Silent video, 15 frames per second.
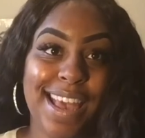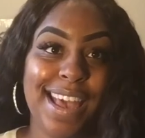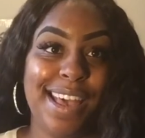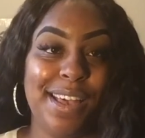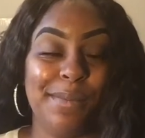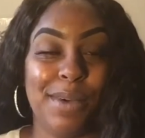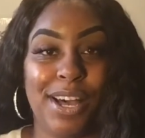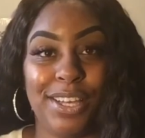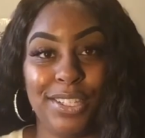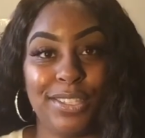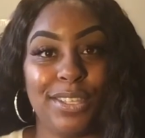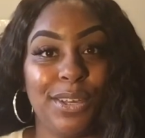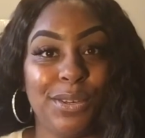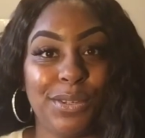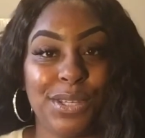
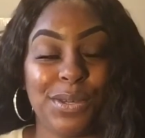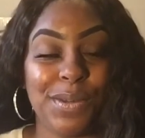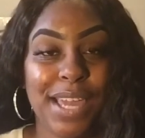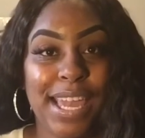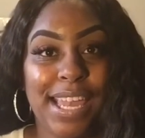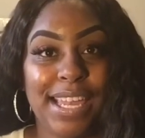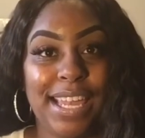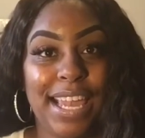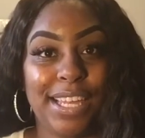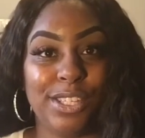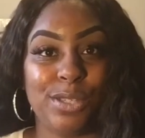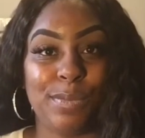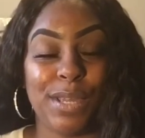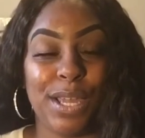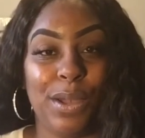Also, you can
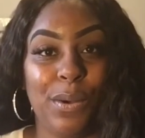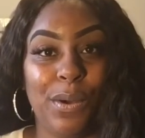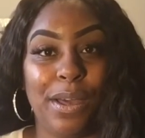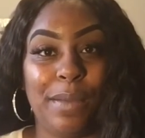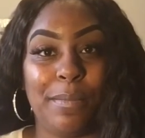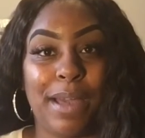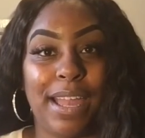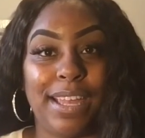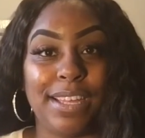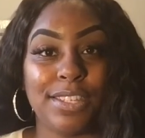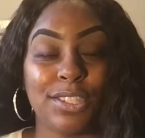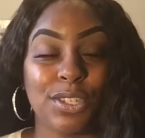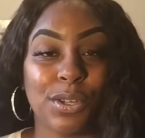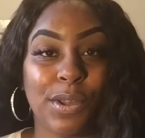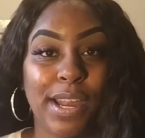catch me on my
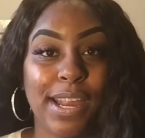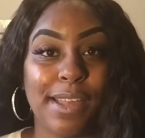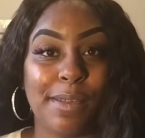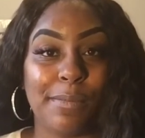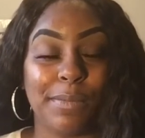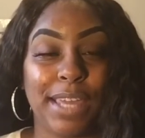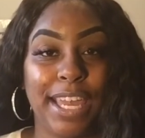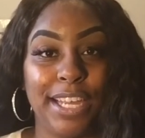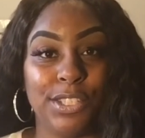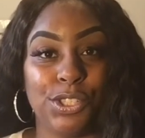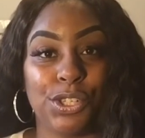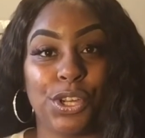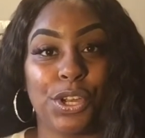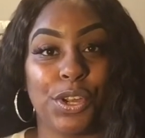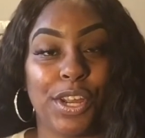Instagram, Kendra
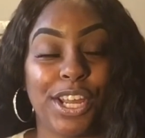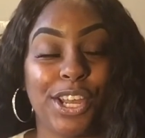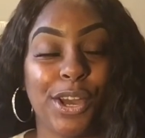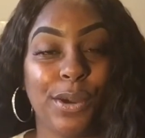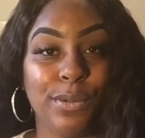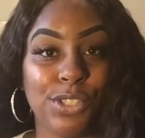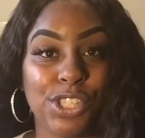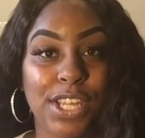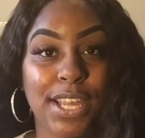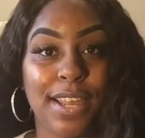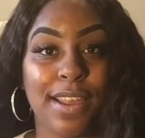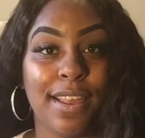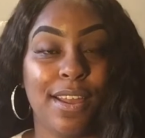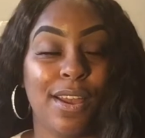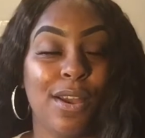Curry
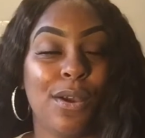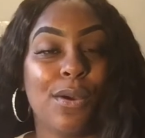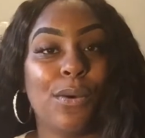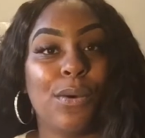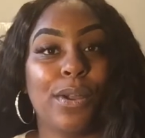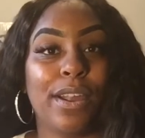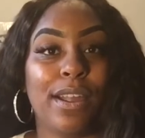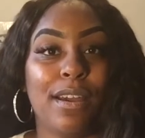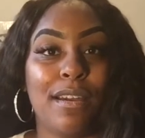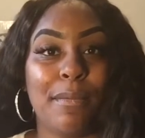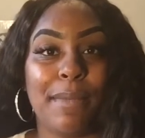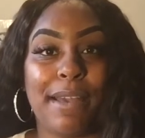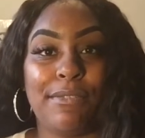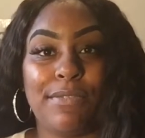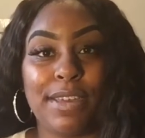Coaching, or on
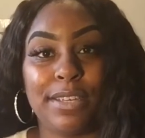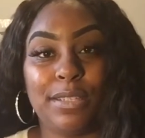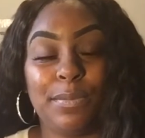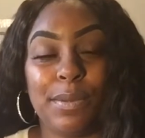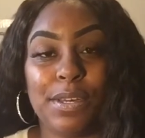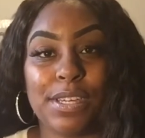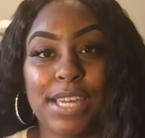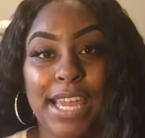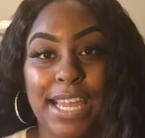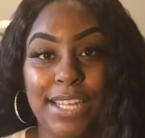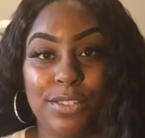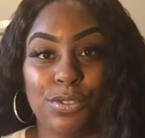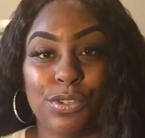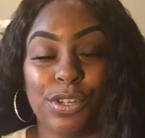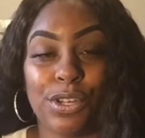my Facebook,
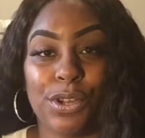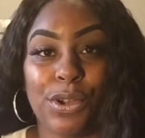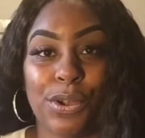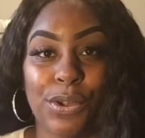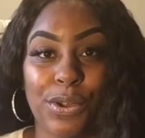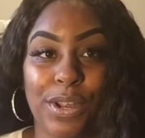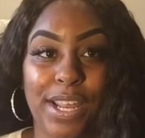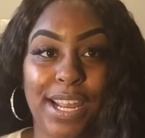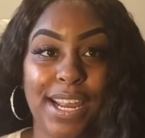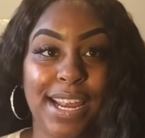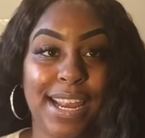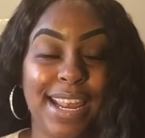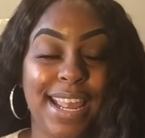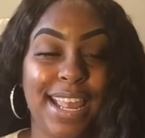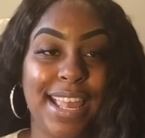Kendra Curry.
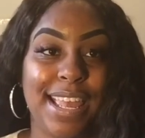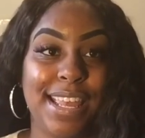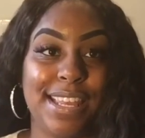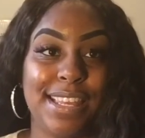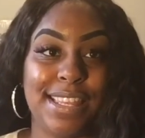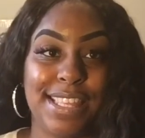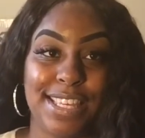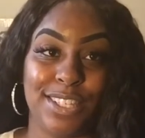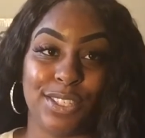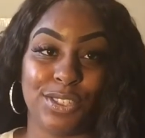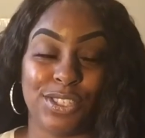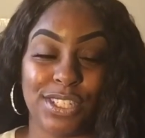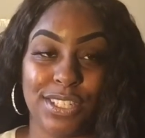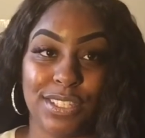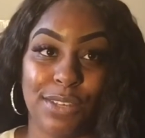And these are
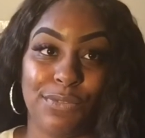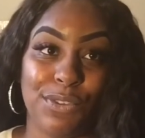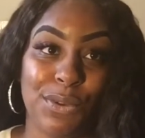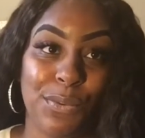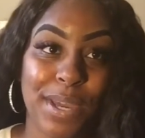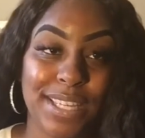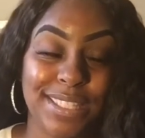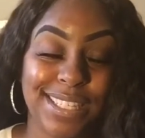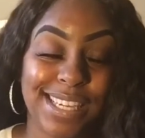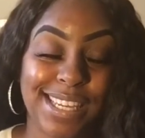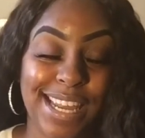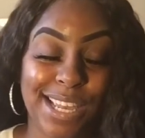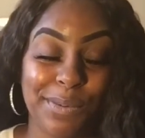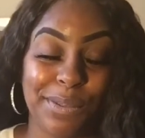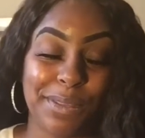just a few ways to
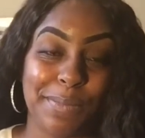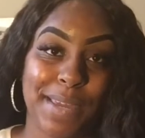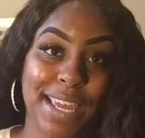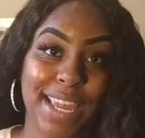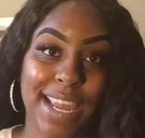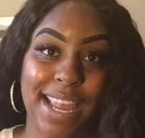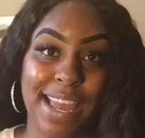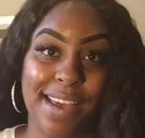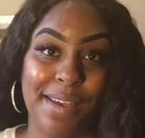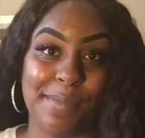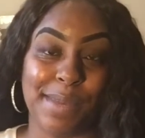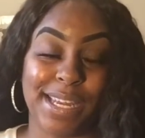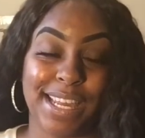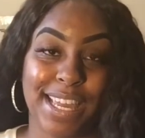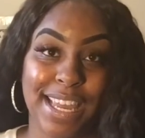connect with me.
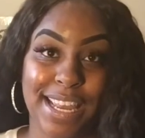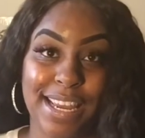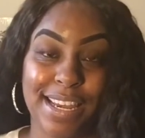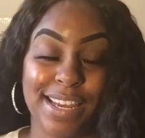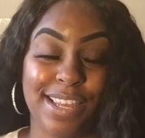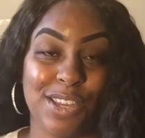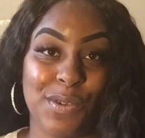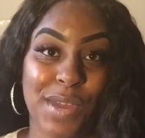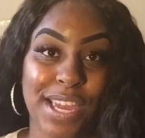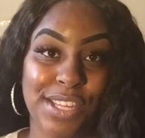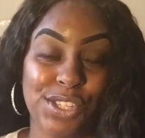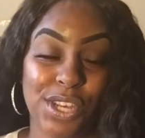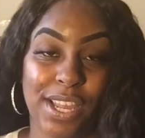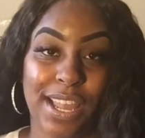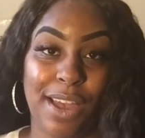And again, you can
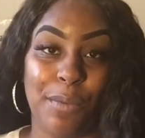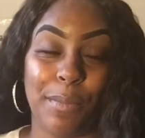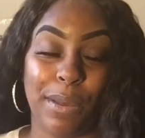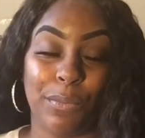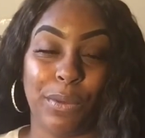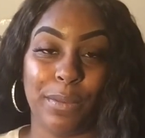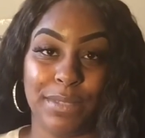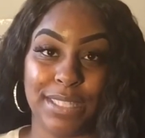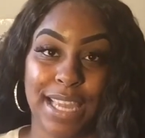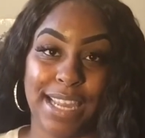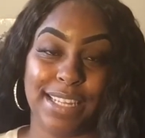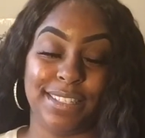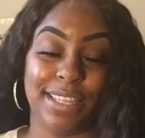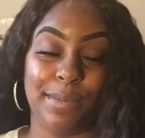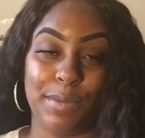check out my
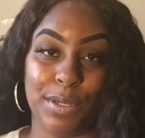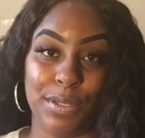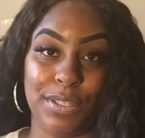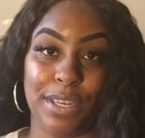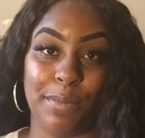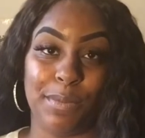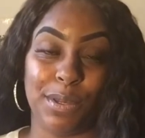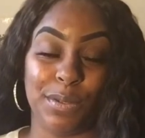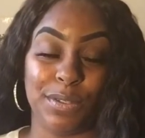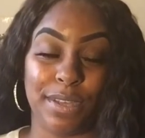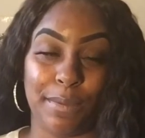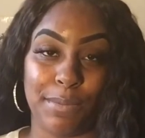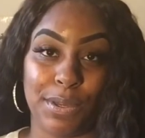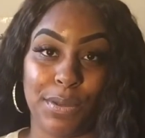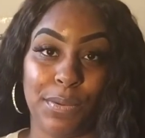website,
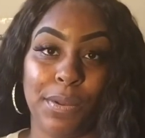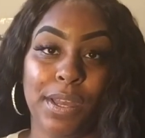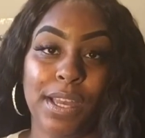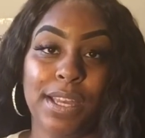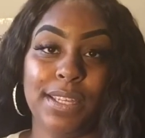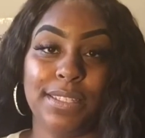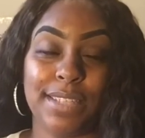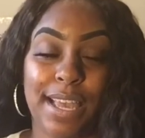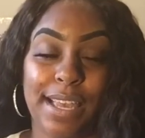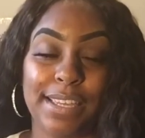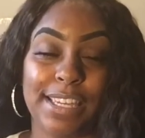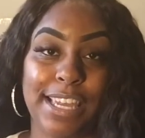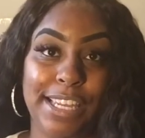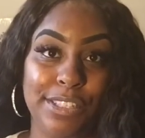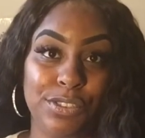
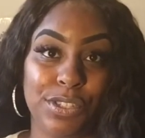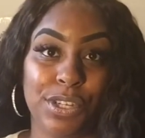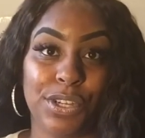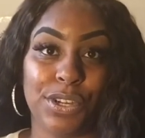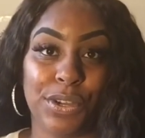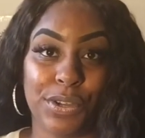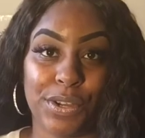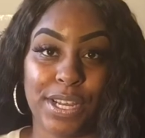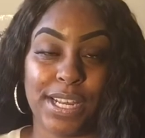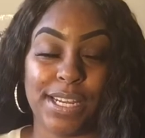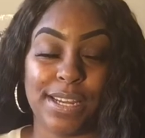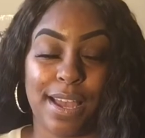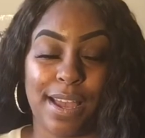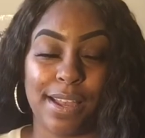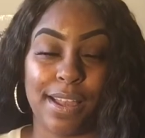
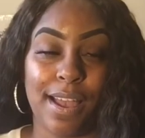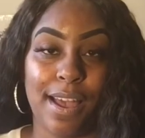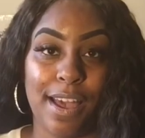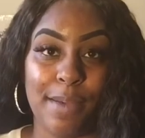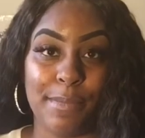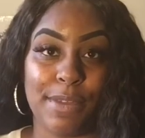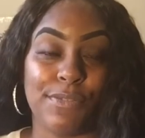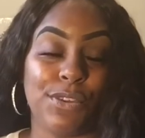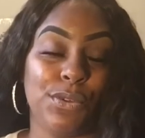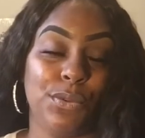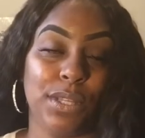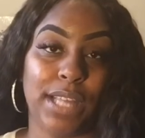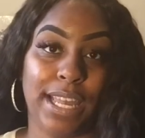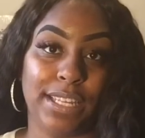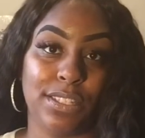www.kendracurry.com, if you
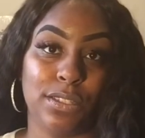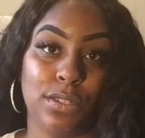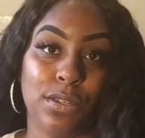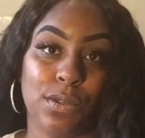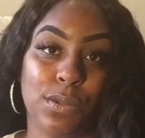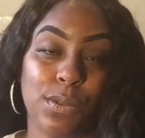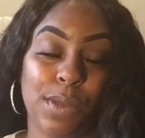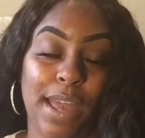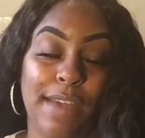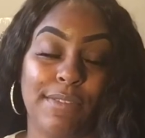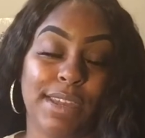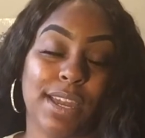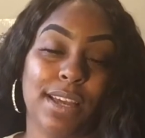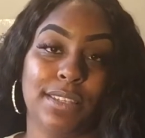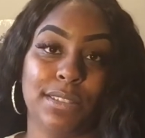would like to have
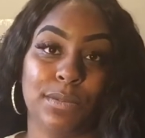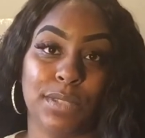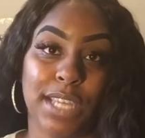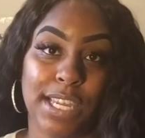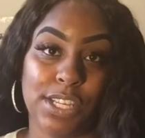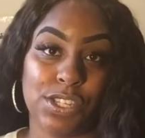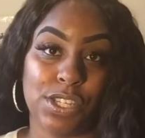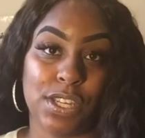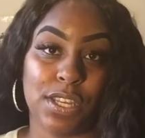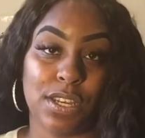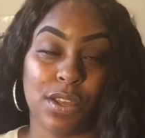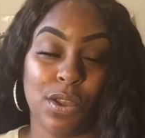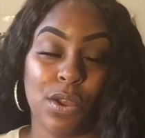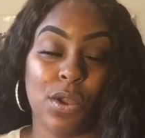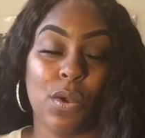a consultation
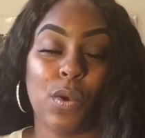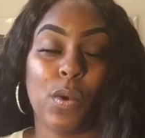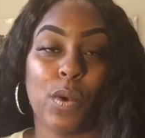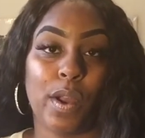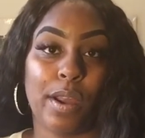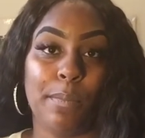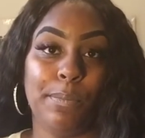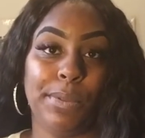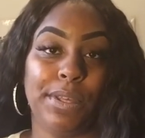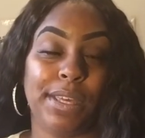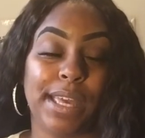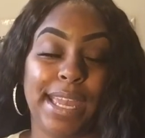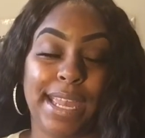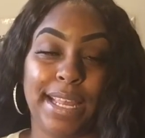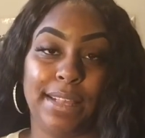or
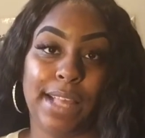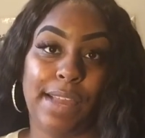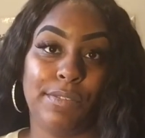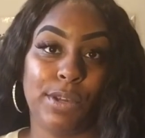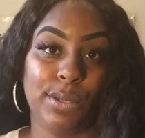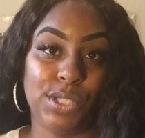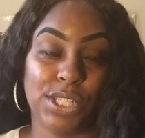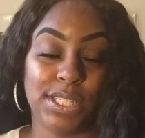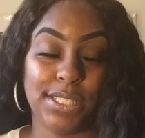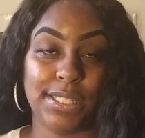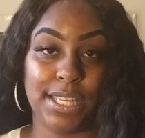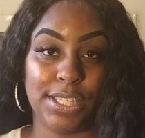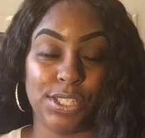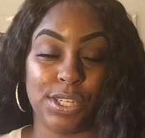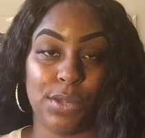book a live coaching
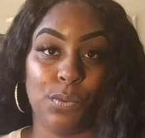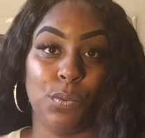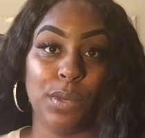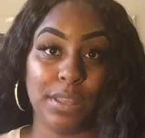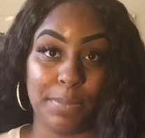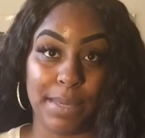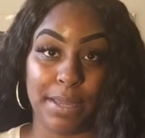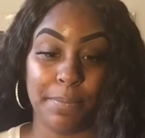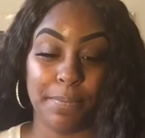session with me.